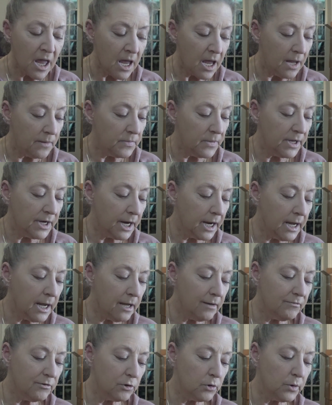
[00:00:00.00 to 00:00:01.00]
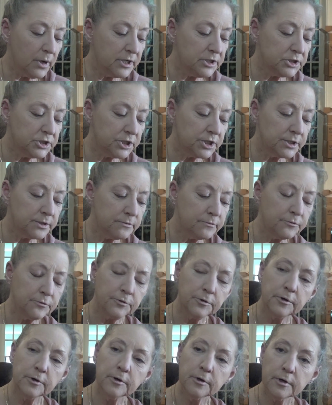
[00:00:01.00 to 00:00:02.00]
And then I have a question
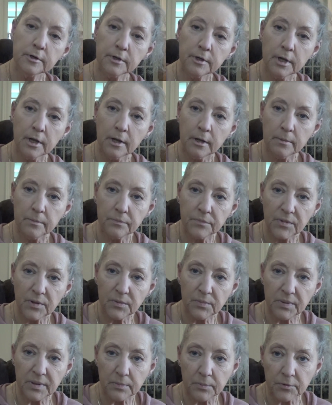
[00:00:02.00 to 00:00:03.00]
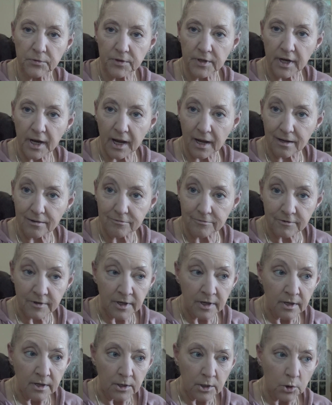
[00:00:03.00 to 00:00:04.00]
for the people that have
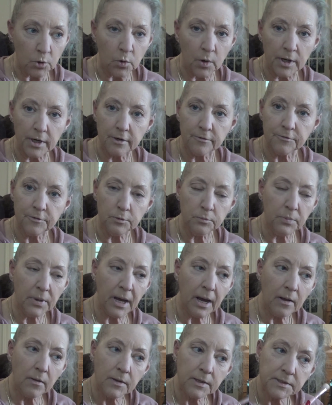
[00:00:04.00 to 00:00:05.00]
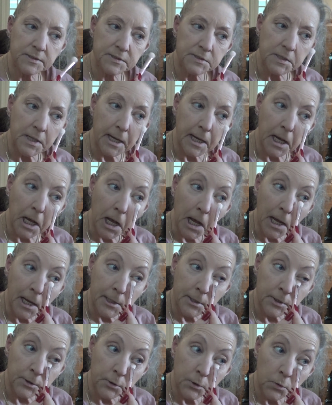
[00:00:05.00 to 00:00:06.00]
quite a few palettes like I
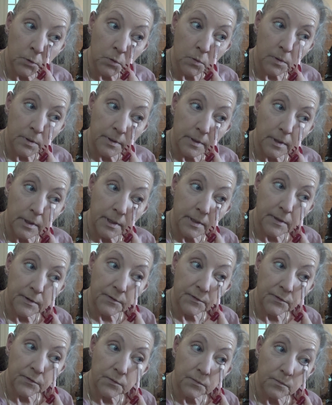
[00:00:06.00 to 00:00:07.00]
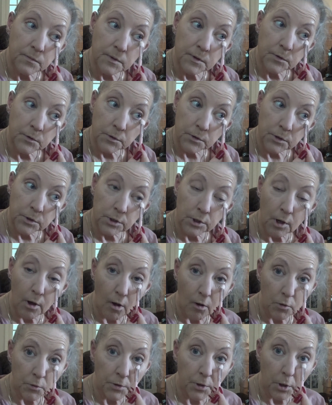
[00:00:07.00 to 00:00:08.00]
do, because
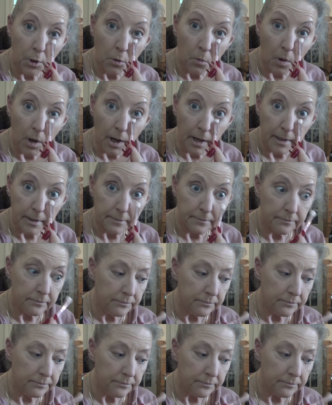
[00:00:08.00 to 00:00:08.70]
y'all know I